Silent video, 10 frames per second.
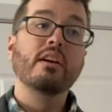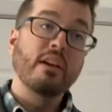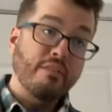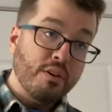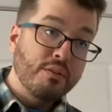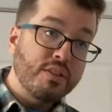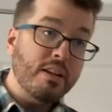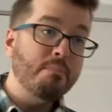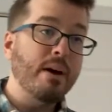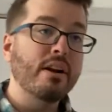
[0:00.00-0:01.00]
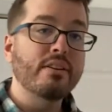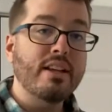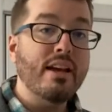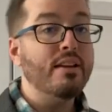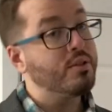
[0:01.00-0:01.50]
if you've seen better
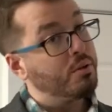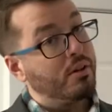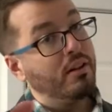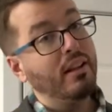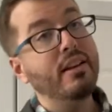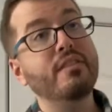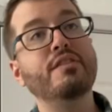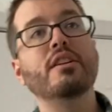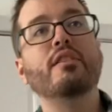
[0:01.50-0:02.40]
days or lived in